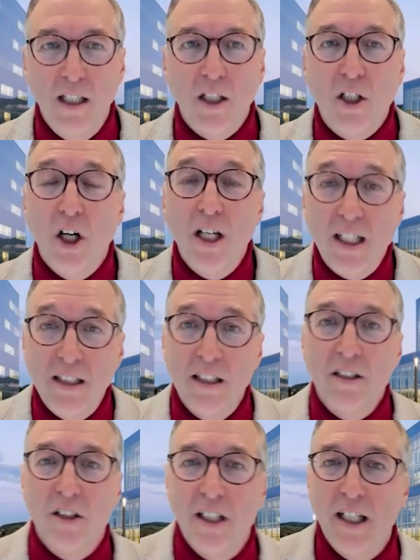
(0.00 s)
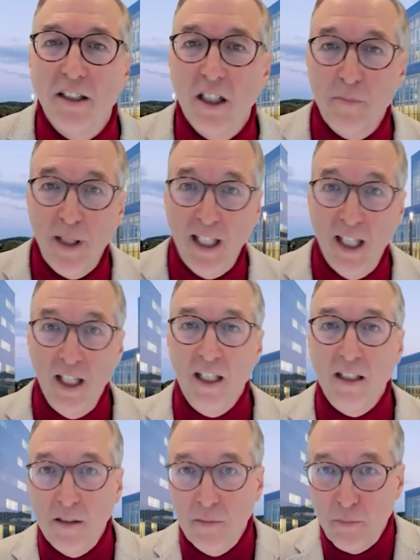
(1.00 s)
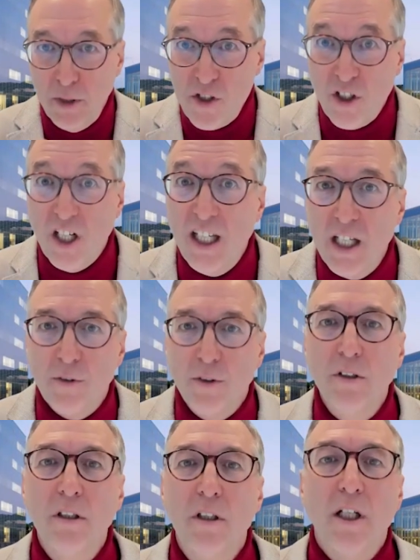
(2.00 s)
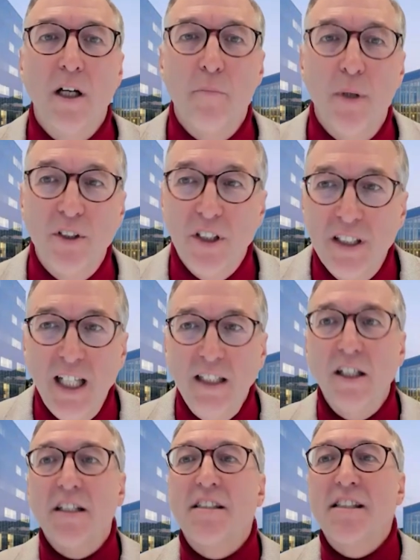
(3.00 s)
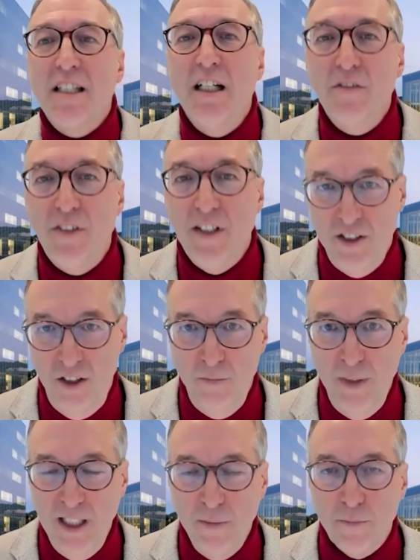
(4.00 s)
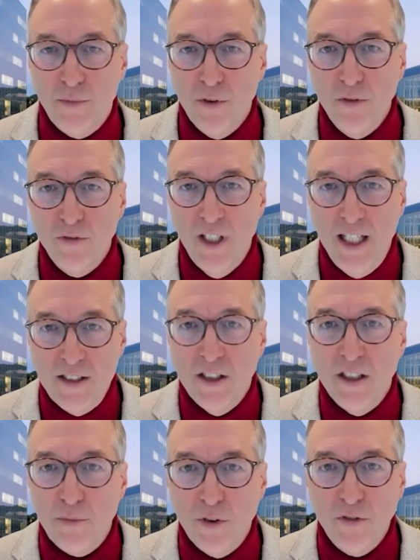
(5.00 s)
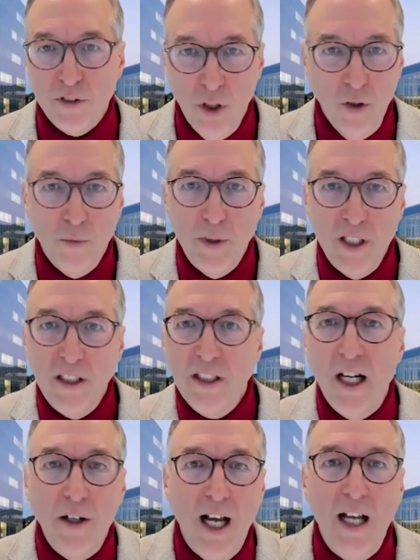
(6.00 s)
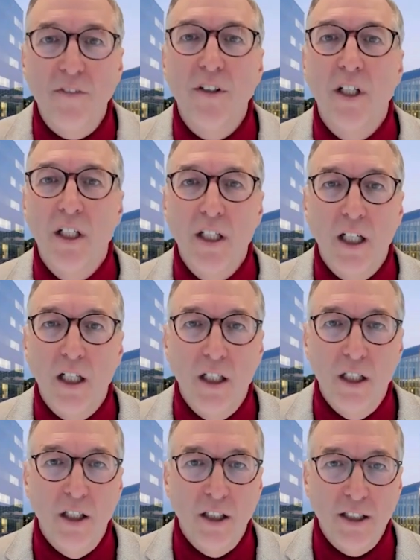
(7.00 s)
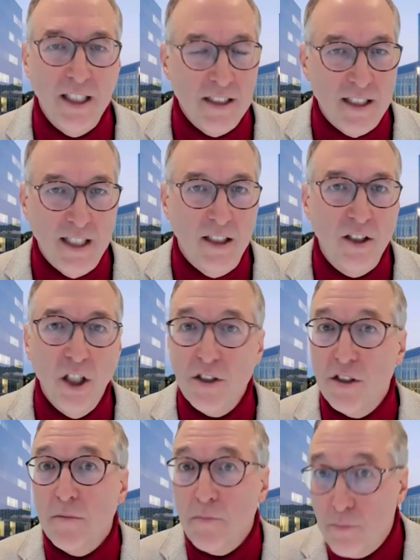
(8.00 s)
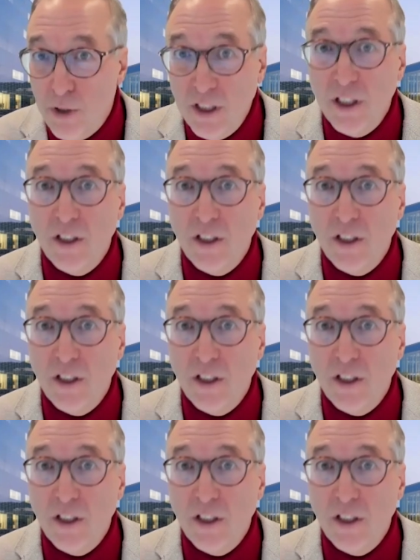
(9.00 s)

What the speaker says: collecting the data and making it much clearer. But the data itself hasn't improved. So we now have a desk that does a pretty